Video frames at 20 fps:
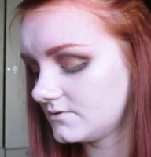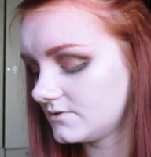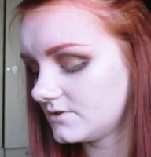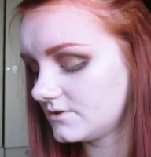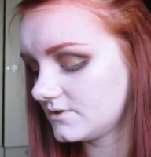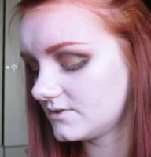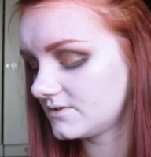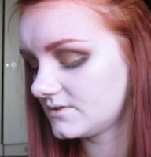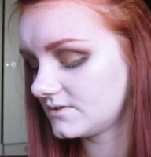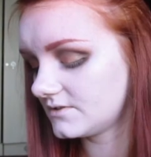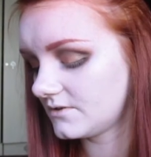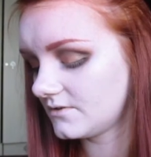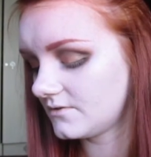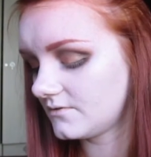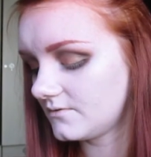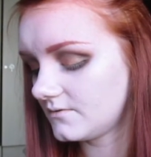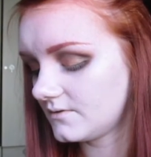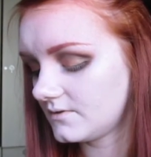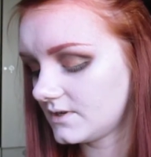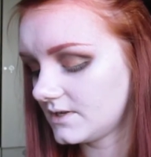just
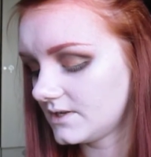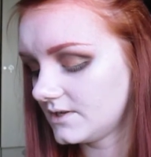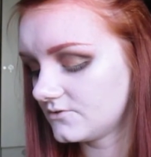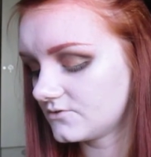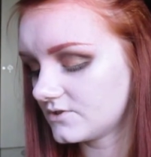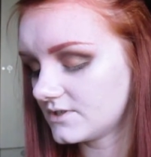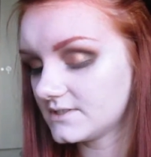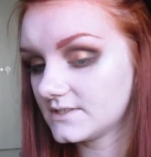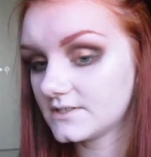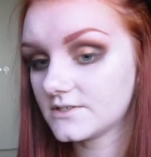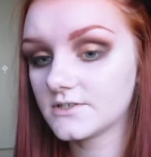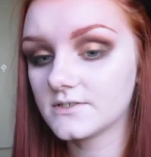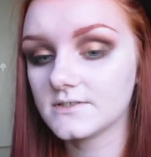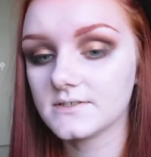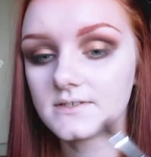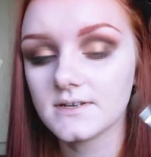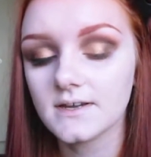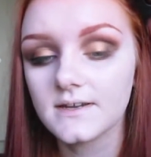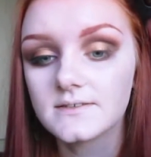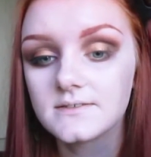so it
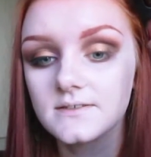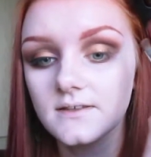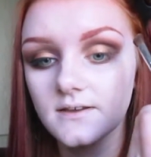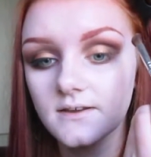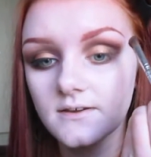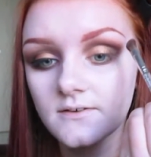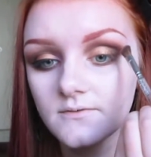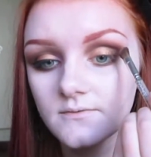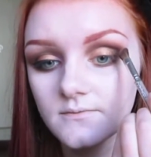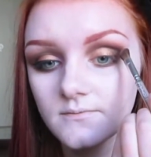transitions nicely.